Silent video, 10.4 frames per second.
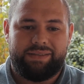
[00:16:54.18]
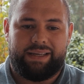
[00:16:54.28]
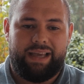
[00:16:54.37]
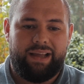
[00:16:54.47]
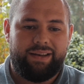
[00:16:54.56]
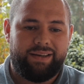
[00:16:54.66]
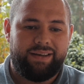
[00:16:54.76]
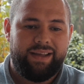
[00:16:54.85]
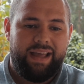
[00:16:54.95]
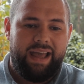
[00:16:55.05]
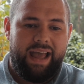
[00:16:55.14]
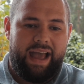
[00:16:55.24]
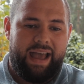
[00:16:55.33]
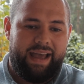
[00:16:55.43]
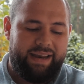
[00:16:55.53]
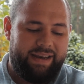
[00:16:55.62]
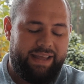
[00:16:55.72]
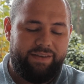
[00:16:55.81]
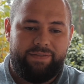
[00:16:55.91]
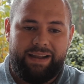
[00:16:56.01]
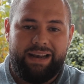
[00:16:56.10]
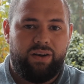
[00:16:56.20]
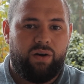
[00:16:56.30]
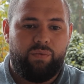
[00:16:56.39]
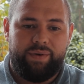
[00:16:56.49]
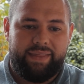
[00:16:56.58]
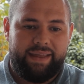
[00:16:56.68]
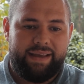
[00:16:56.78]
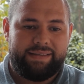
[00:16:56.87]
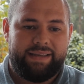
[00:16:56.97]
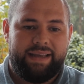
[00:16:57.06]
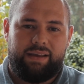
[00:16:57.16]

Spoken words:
Kellner, and he fell in love with it.